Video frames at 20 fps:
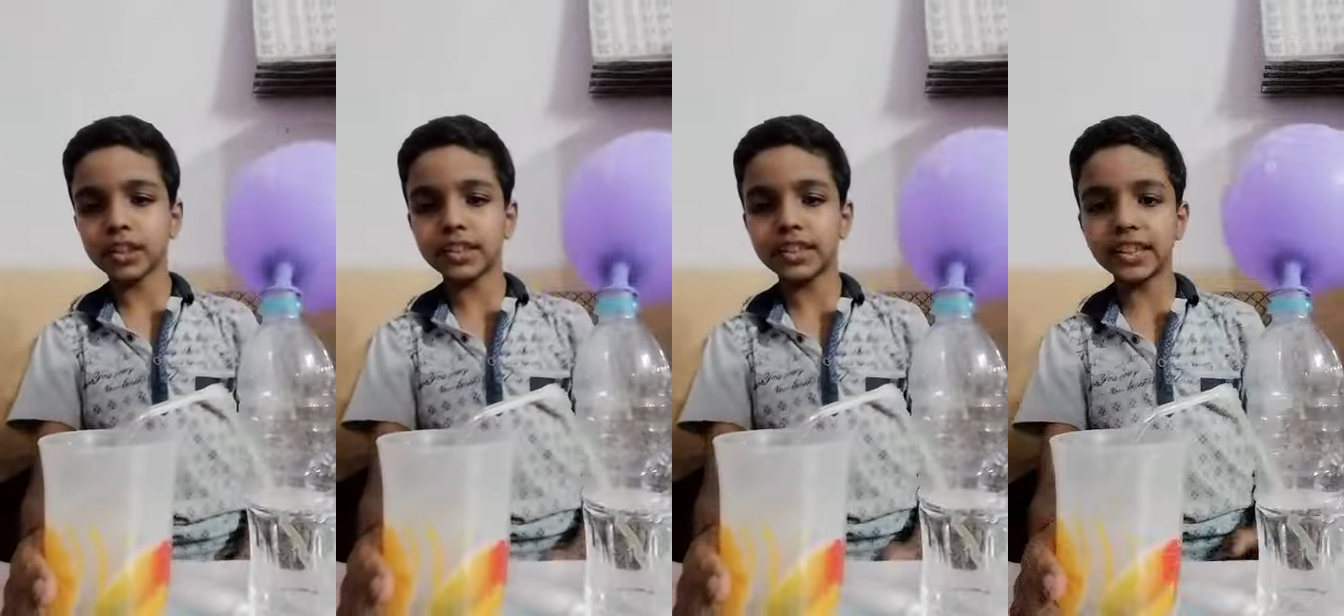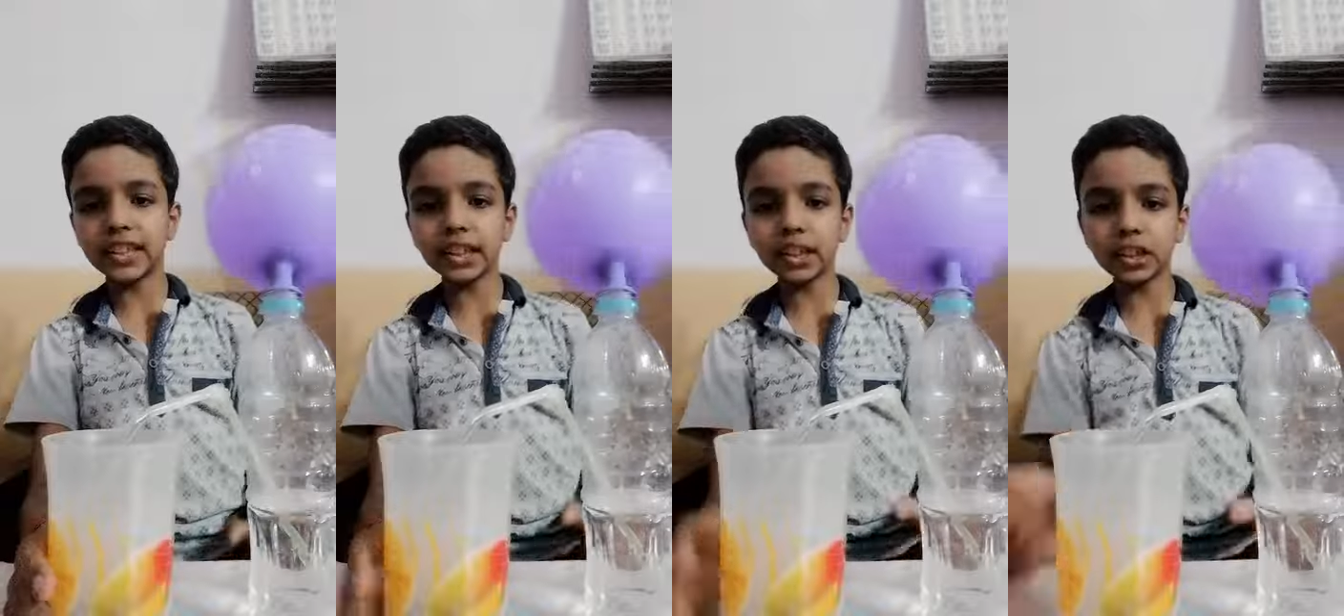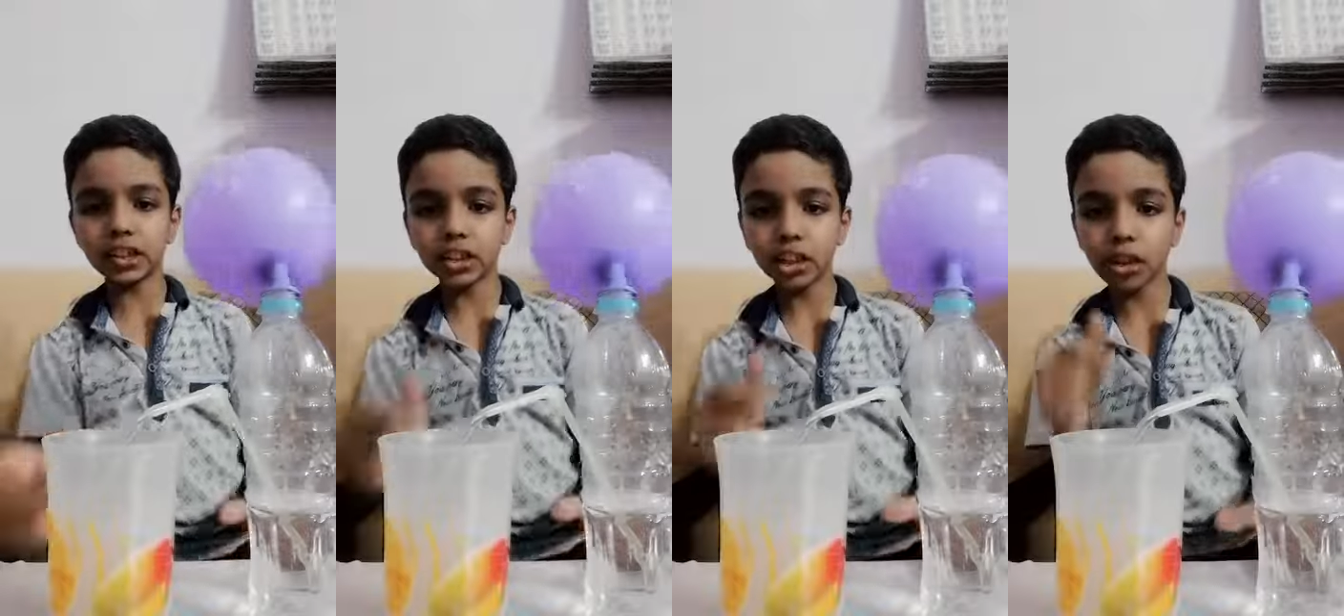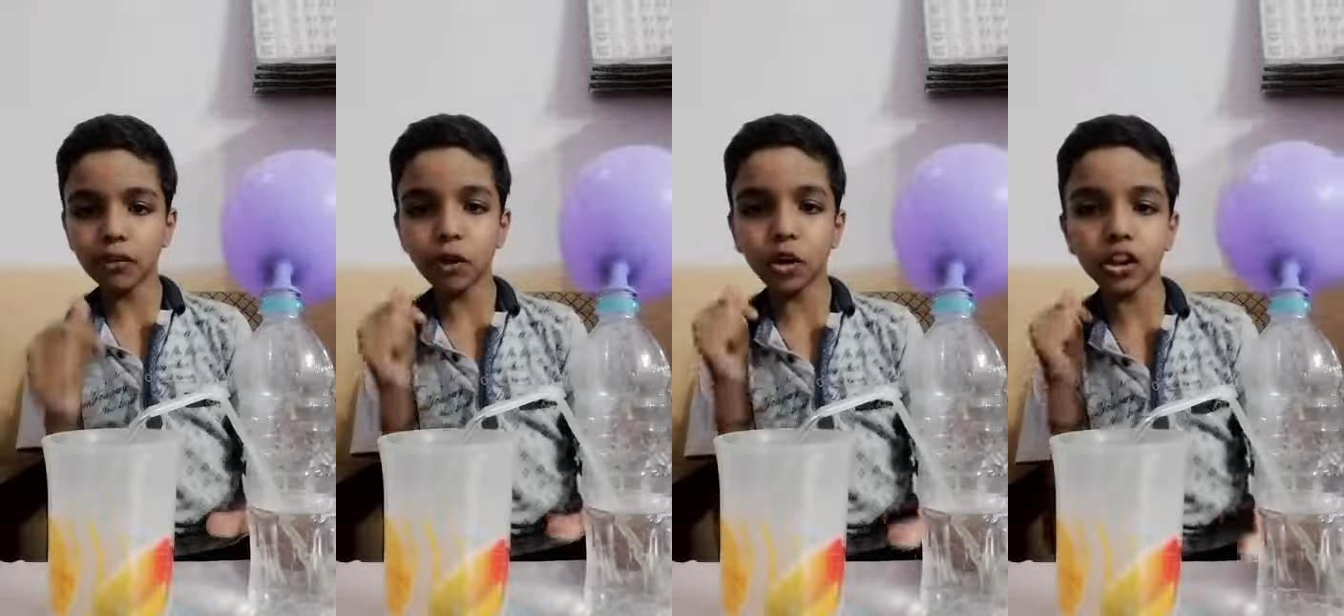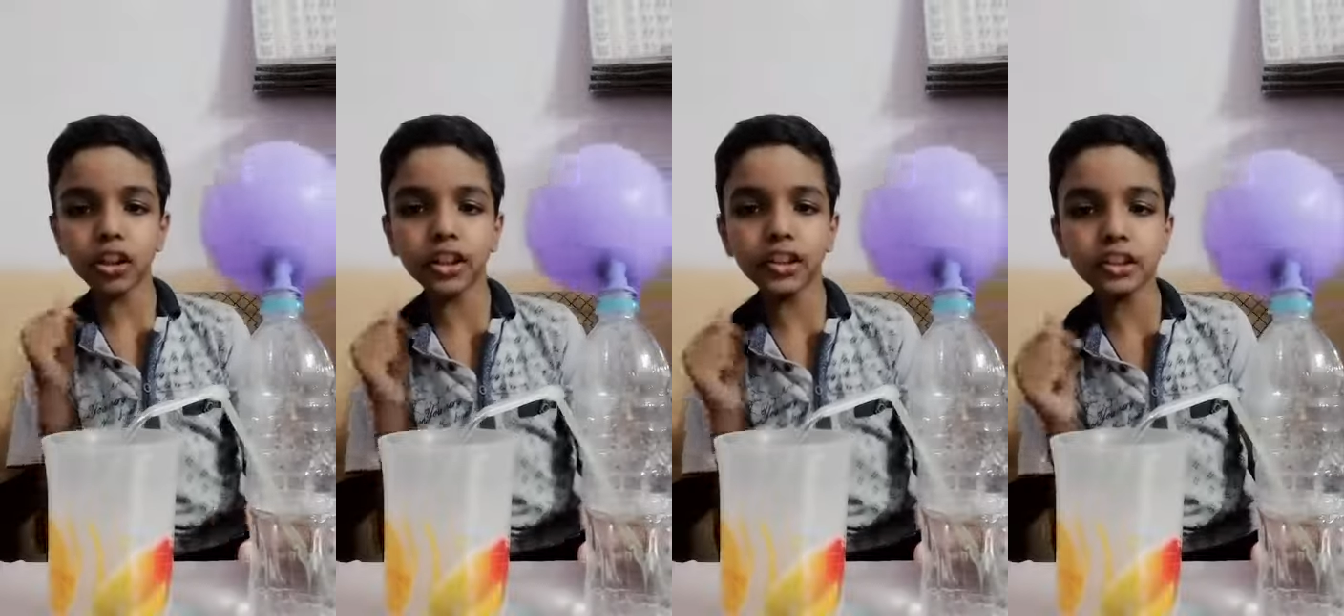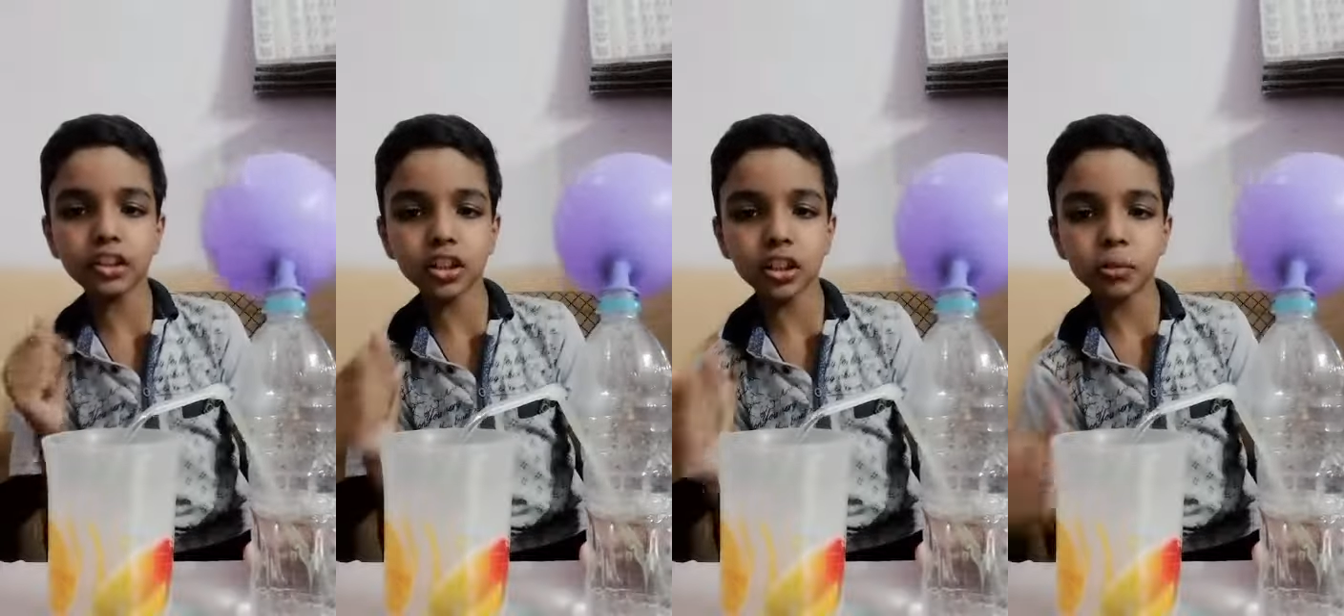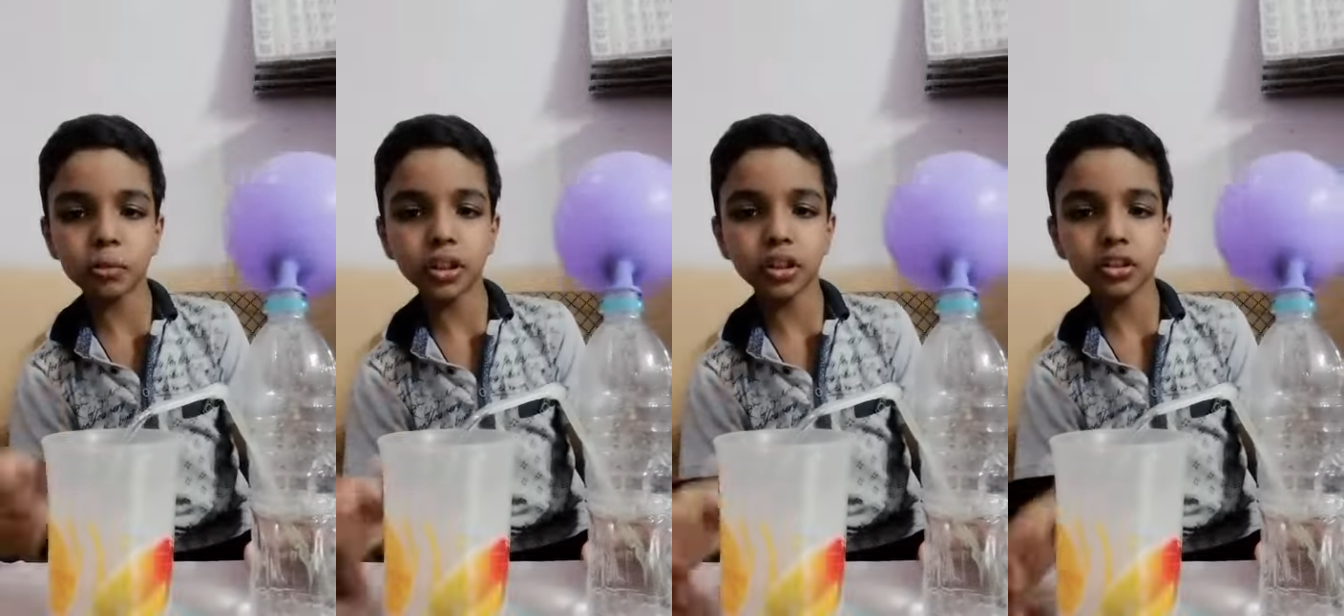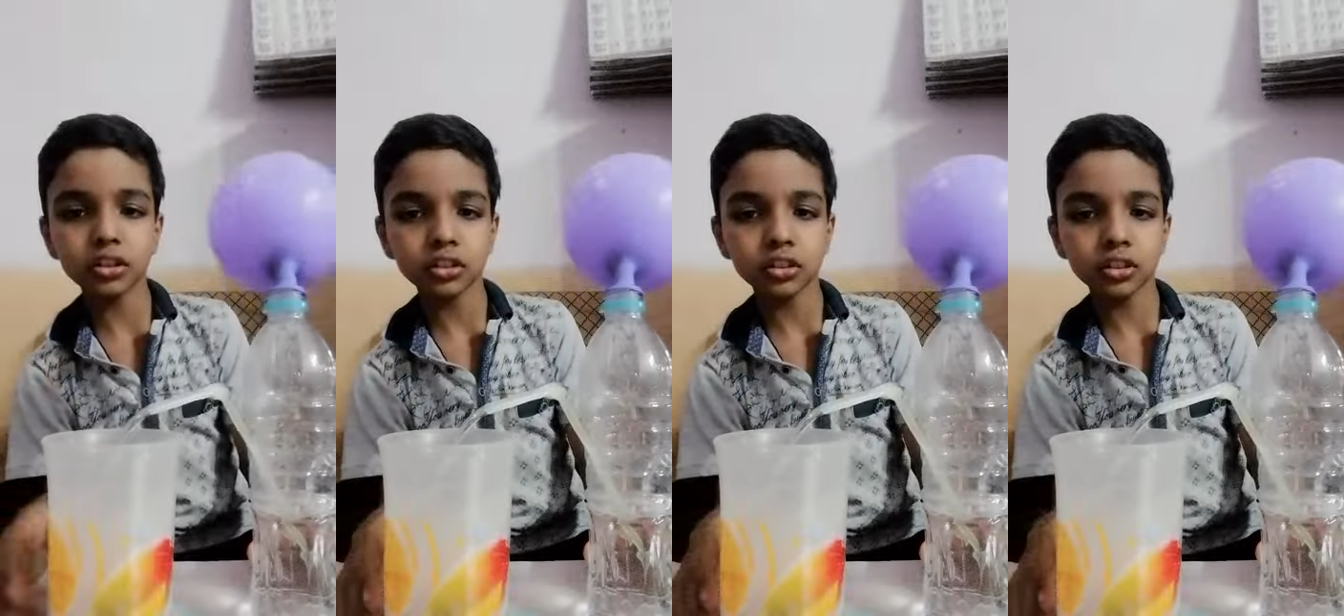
See, the water is coming